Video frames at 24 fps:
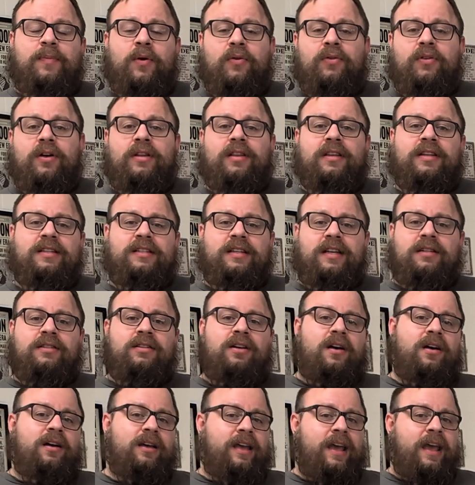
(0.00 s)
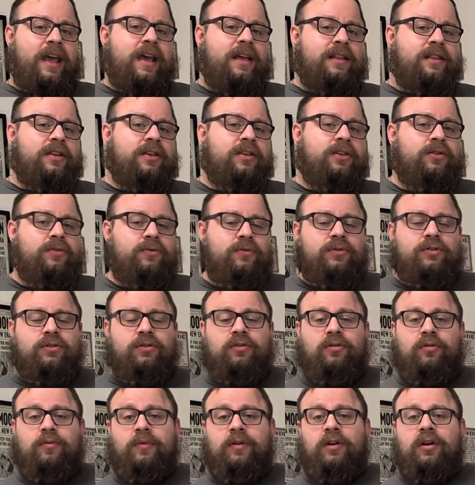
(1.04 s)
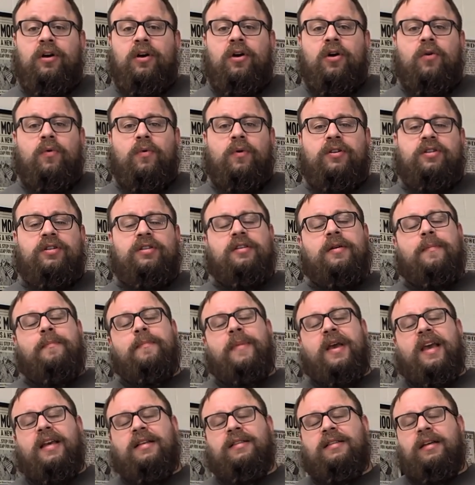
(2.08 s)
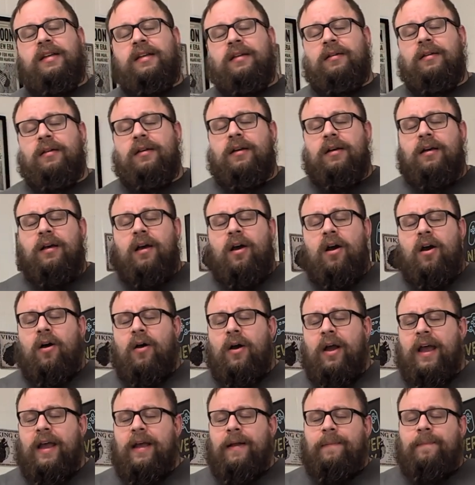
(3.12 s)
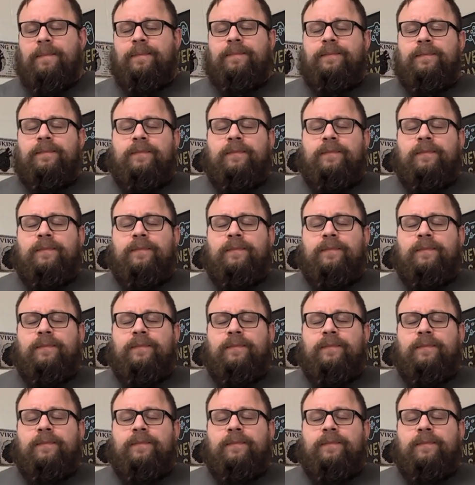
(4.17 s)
both on the TikTok and the YouTube, which is amazing, all right?